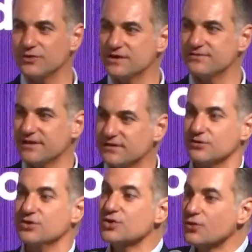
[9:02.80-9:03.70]
invent
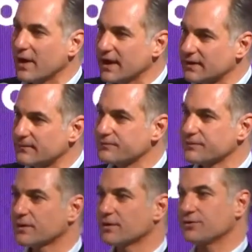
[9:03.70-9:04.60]
new way
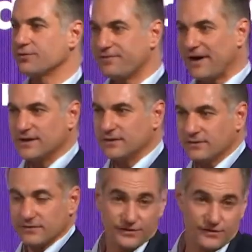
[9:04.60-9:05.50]
to
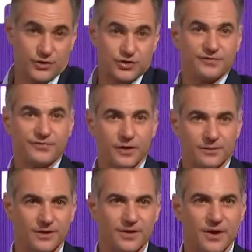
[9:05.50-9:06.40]
finance such a firm,
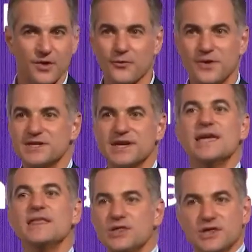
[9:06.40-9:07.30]
which
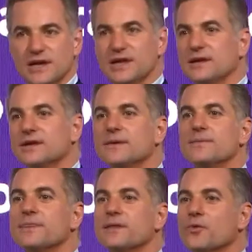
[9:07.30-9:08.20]
initially
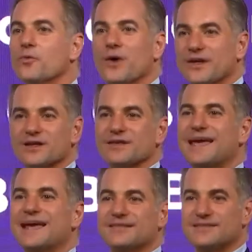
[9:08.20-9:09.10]
was not
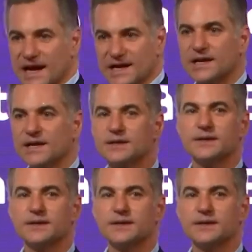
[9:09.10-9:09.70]
exactly